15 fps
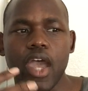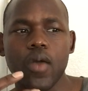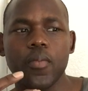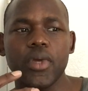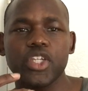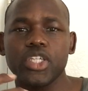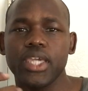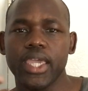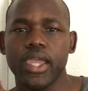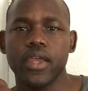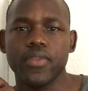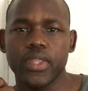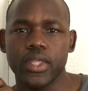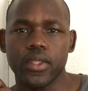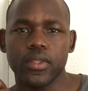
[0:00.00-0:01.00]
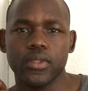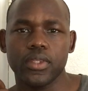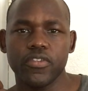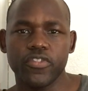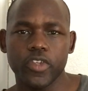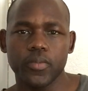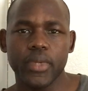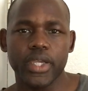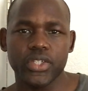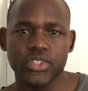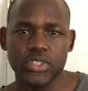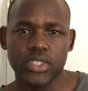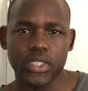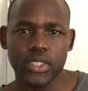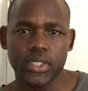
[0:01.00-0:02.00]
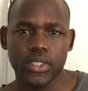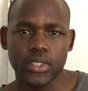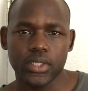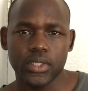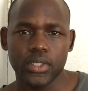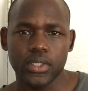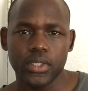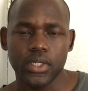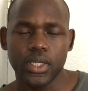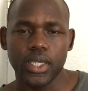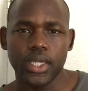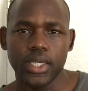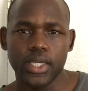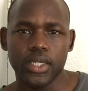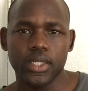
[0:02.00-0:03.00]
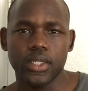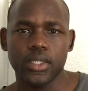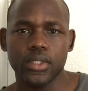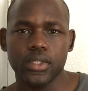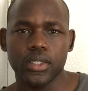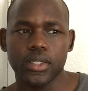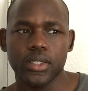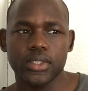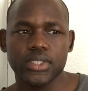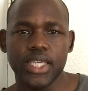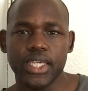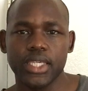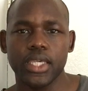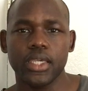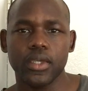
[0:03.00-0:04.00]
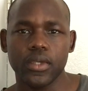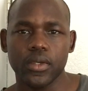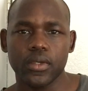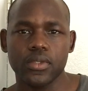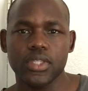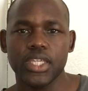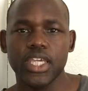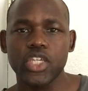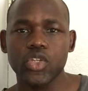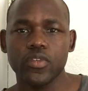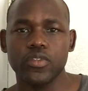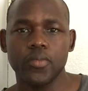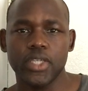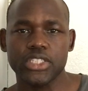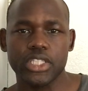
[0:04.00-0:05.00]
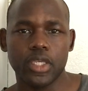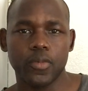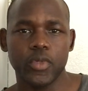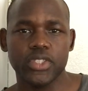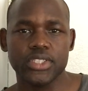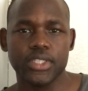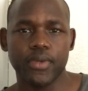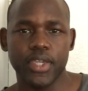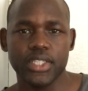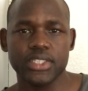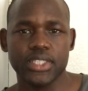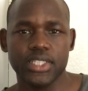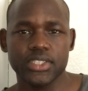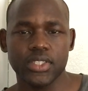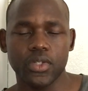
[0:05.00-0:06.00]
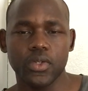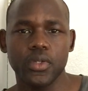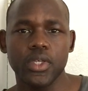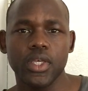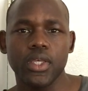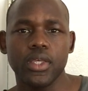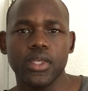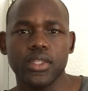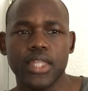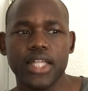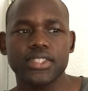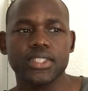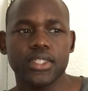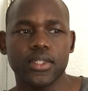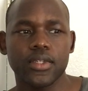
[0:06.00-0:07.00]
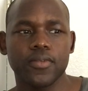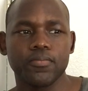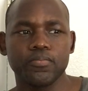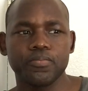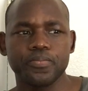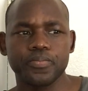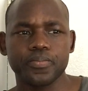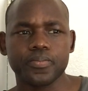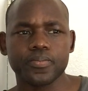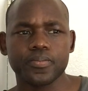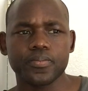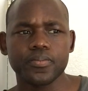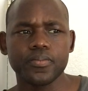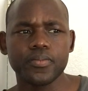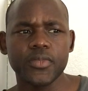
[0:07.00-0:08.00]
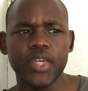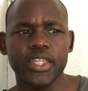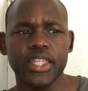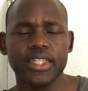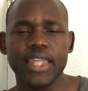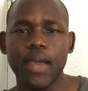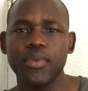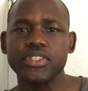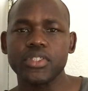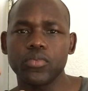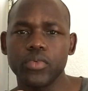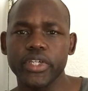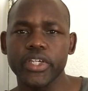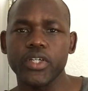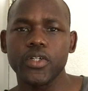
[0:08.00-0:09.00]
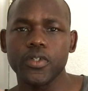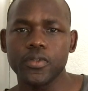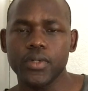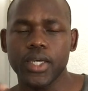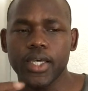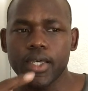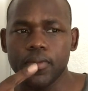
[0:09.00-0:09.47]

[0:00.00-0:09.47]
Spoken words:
much care that the filmmakers took in taking the issue of domestic abuse seriously. So that's the, I think that was the real